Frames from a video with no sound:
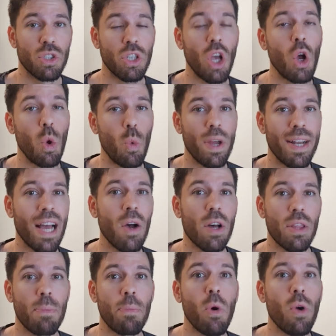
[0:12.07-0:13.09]
So we're now at
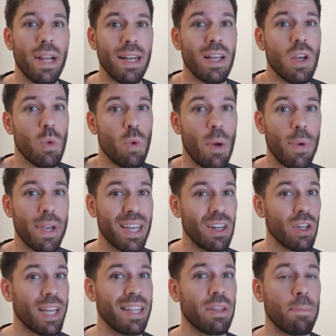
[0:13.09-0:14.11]
the point where we can
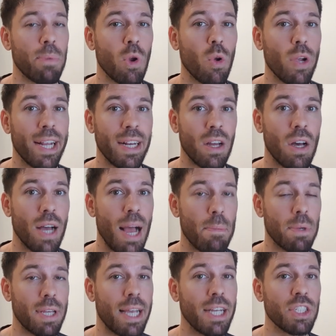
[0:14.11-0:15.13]
look at deploying our
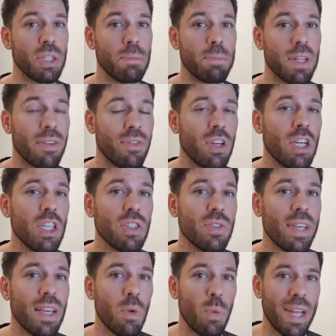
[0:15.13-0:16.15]
application. But the first
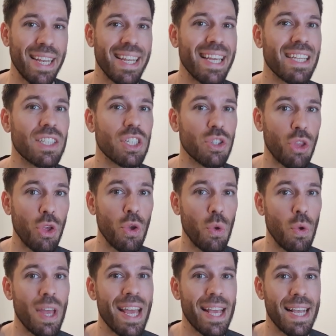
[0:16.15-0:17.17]
thing we need to
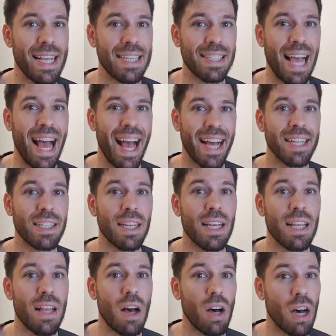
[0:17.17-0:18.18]
do is add
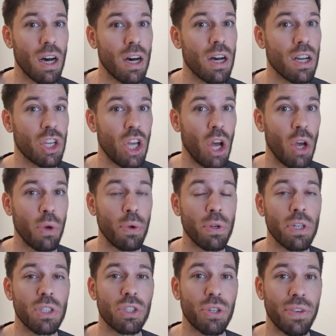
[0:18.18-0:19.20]
our
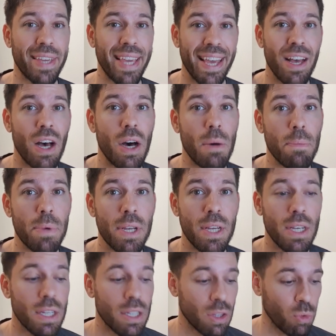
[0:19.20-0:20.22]
code to GitHub.
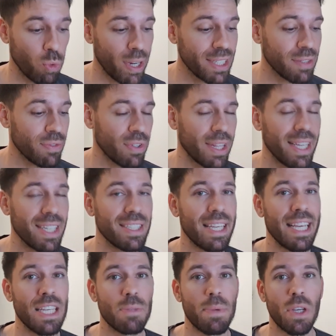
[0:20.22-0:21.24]
The reason for this
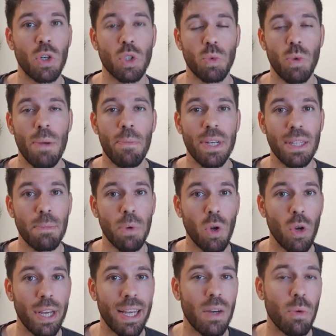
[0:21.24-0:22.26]
is because when we
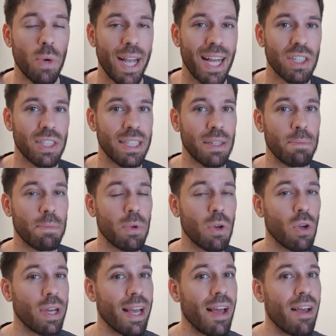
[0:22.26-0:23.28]
deploy it, we actually
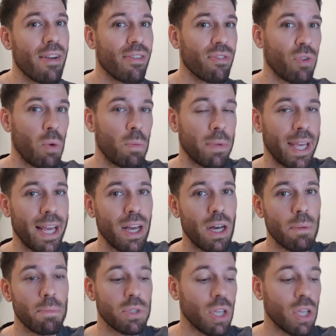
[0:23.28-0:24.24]
deploy it from GitHub.